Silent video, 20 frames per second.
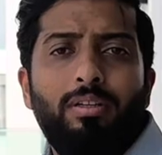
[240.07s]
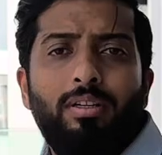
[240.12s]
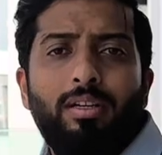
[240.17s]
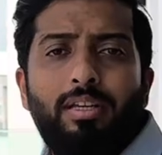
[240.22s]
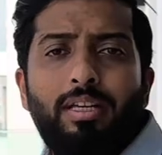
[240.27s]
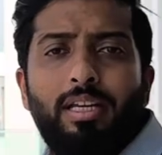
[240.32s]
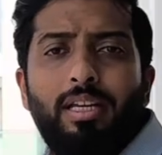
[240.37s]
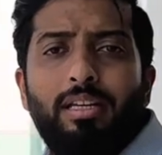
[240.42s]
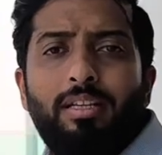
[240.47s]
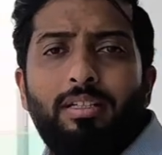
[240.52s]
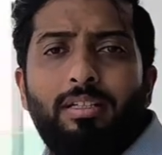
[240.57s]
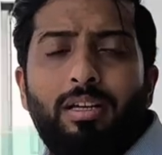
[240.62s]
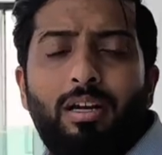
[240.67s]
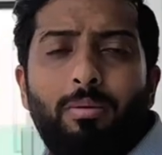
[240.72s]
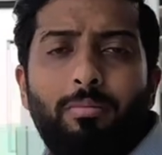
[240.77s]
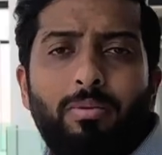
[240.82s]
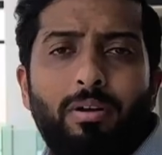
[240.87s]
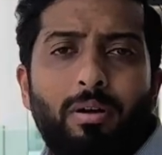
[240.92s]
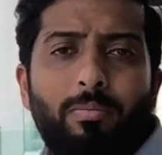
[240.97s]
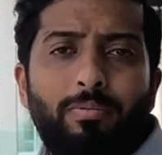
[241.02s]
Nakheel is
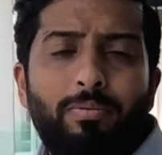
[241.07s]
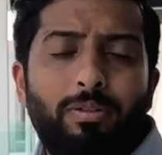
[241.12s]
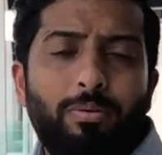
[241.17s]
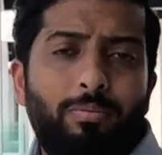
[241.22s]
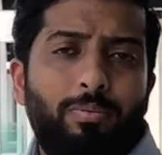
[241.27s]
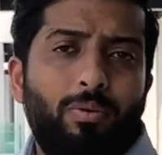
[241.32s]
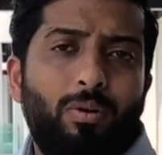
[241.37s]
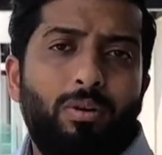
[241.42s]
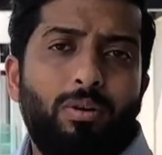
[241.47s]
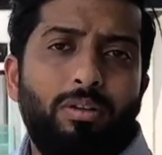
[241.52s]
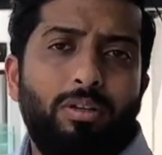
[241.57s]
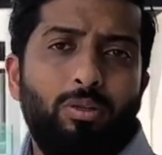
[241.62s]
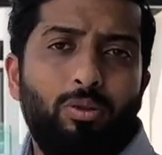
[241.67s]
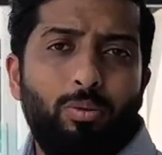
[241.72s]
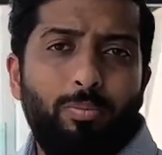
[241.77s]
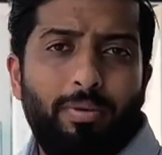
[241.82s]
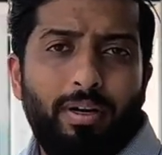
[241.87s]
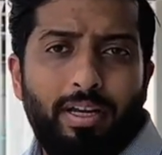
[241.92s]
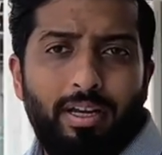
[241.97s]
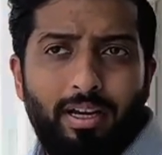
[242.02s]
coming up with a product in
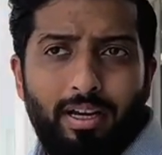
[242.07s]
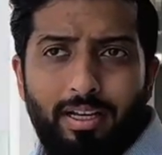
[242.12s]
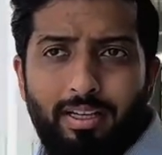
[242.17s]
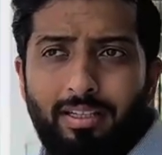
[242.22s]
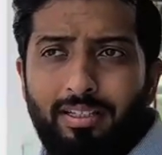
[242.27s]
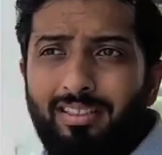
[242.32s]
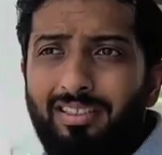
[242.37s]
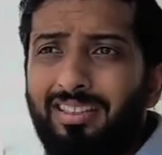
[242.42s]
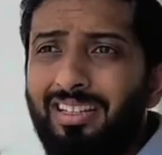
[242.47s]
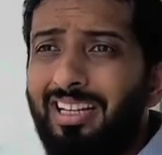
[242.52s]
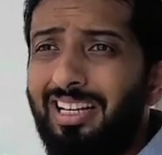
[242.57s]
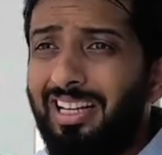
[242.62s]
Dubai Islands.